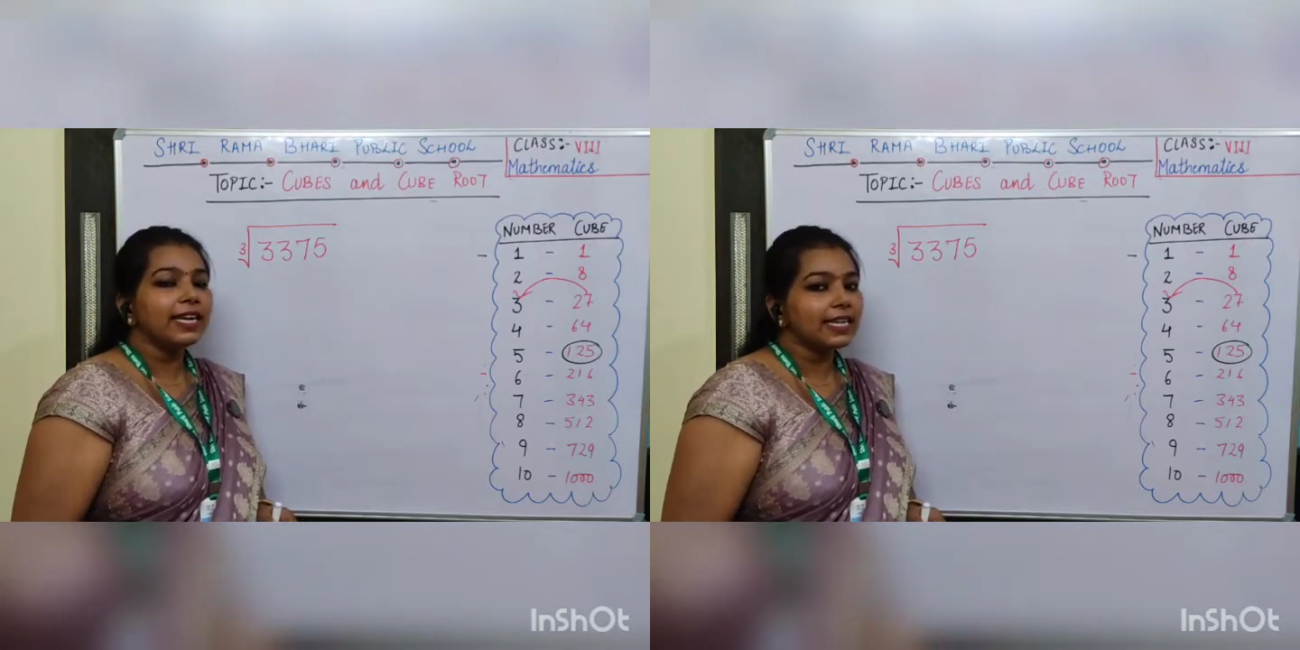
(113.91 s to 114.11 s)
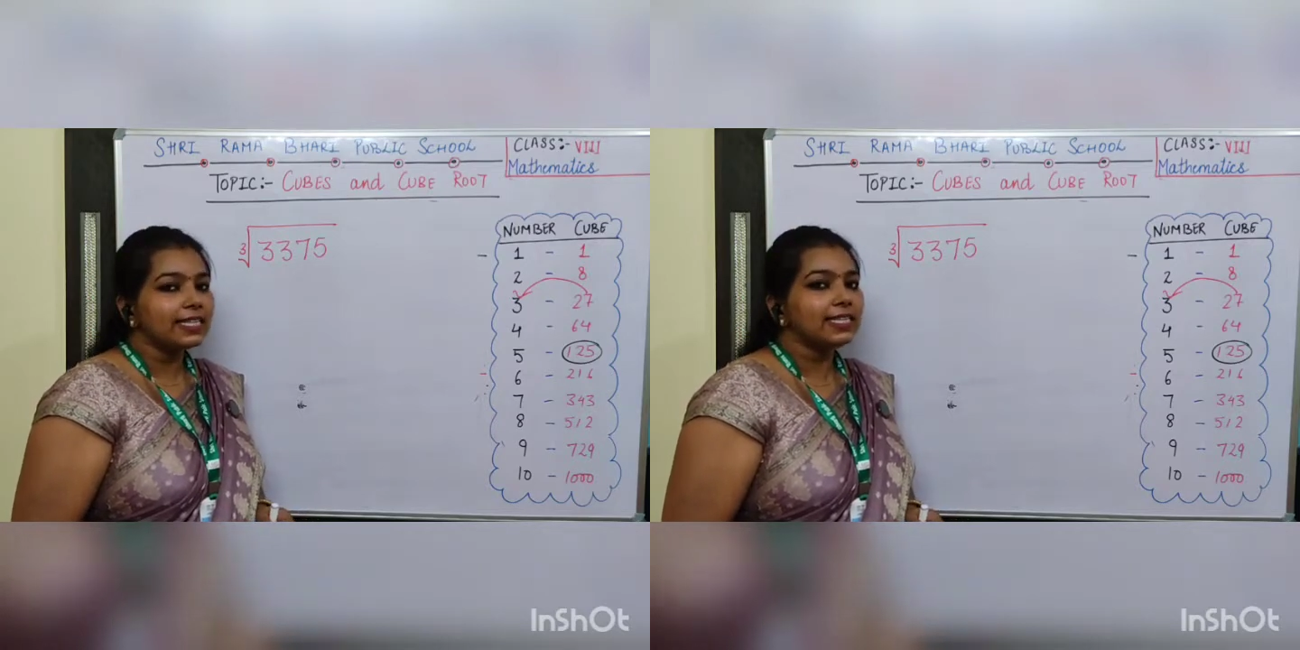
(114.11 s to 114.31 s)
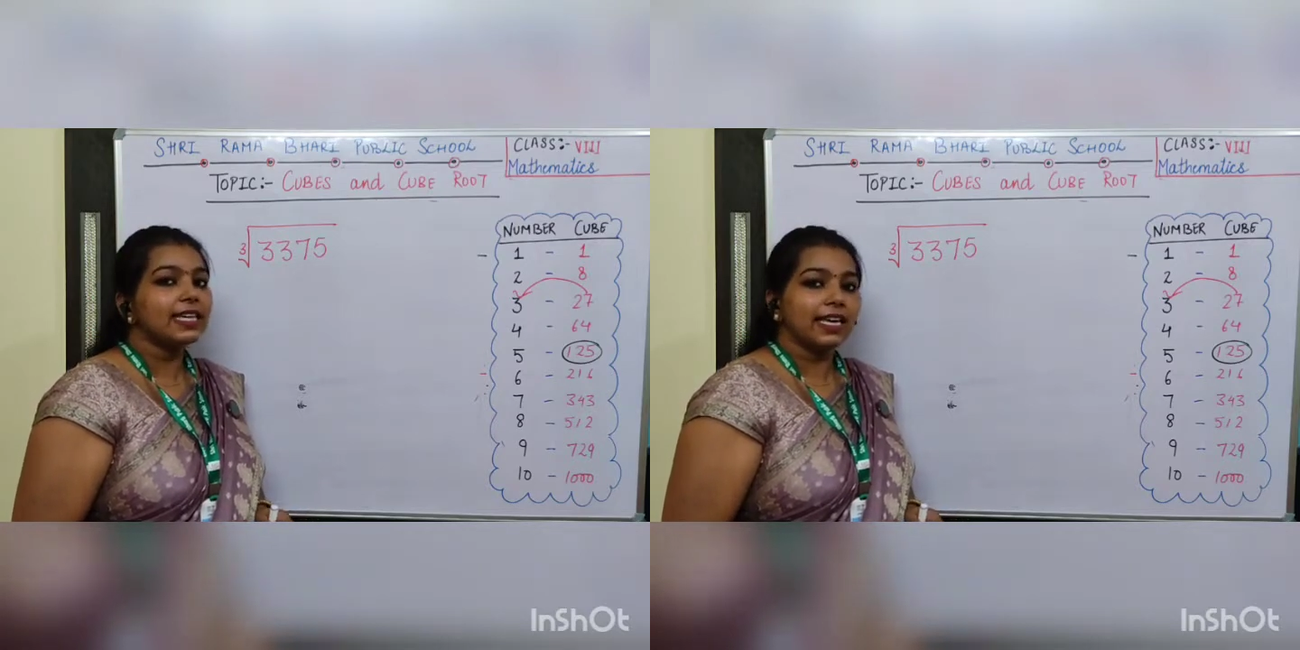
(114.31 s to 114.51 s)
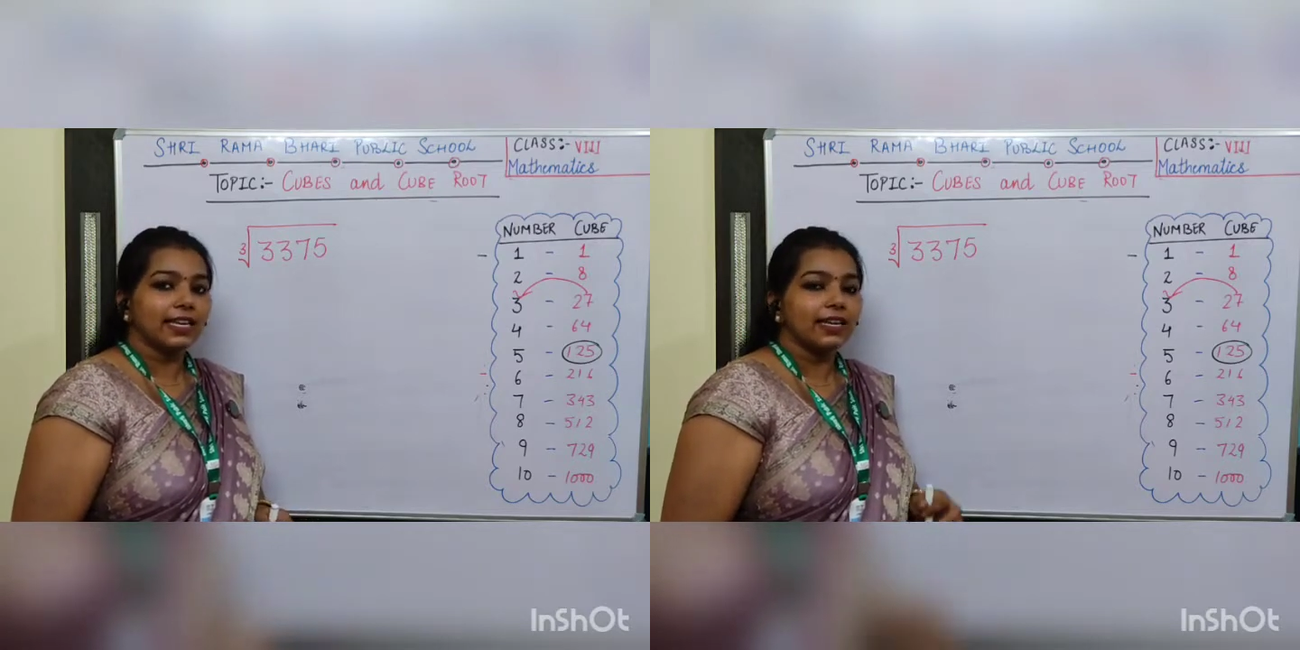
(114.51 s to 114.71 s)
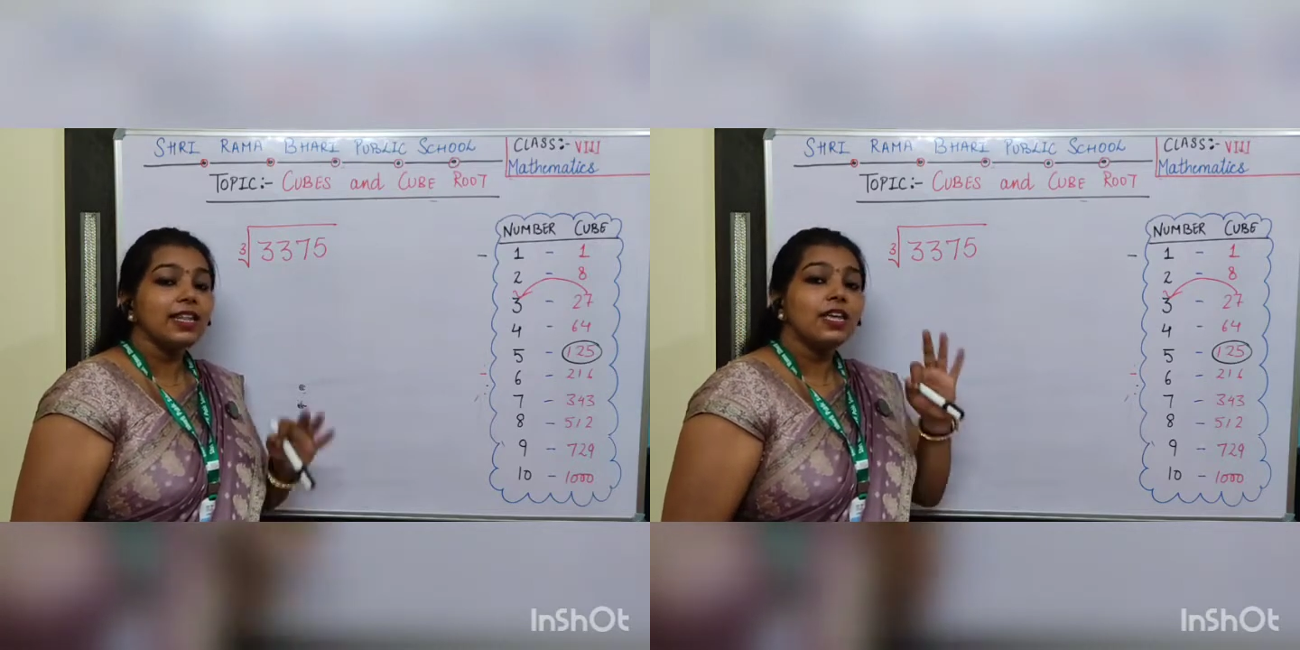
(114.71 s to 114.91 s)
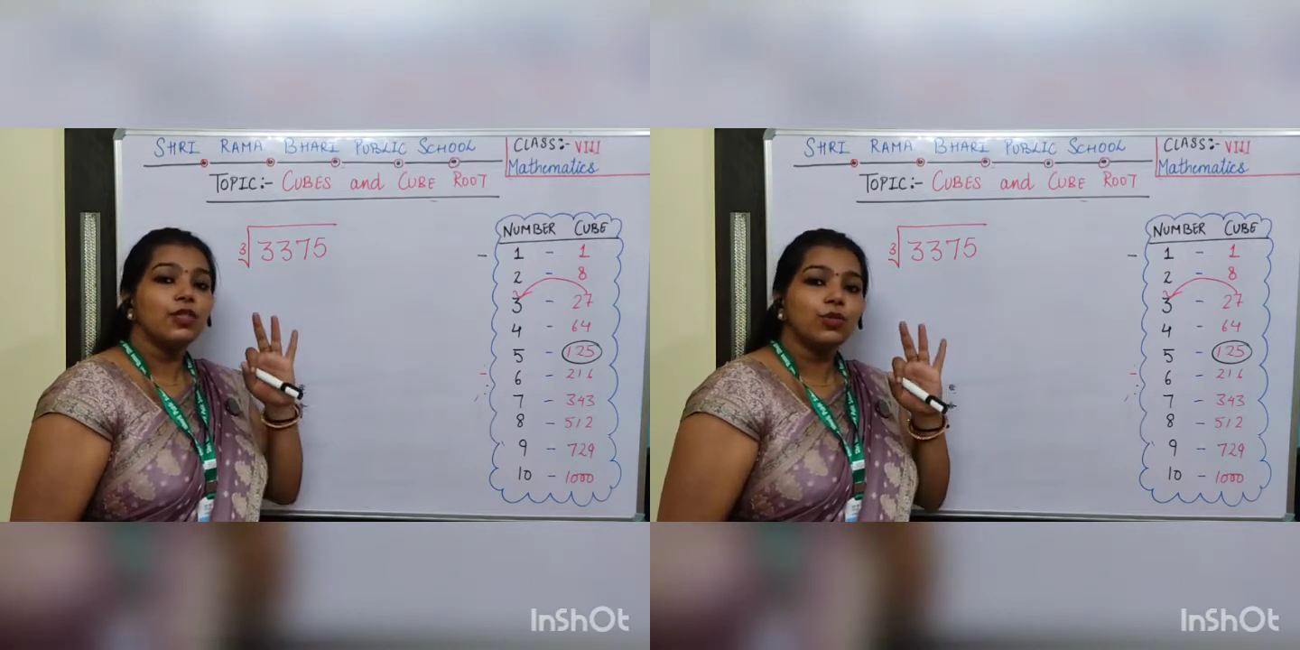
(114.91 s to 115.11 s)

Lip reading: it in